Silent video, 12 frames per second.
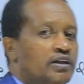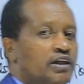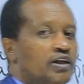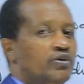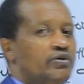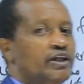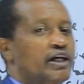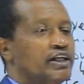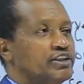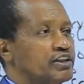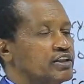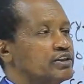Now, the
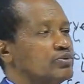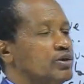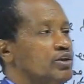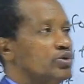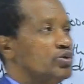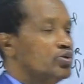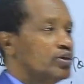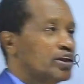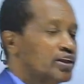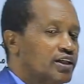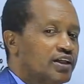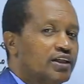ashes, when you do
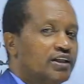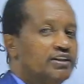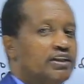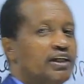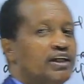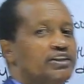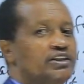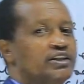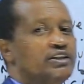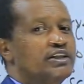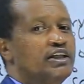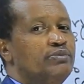that, learners, the
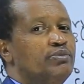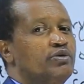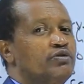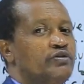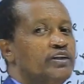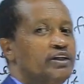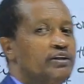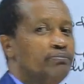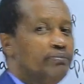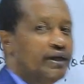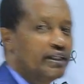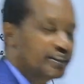ashes keep off
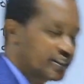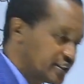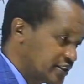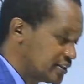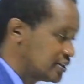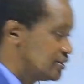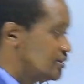pests.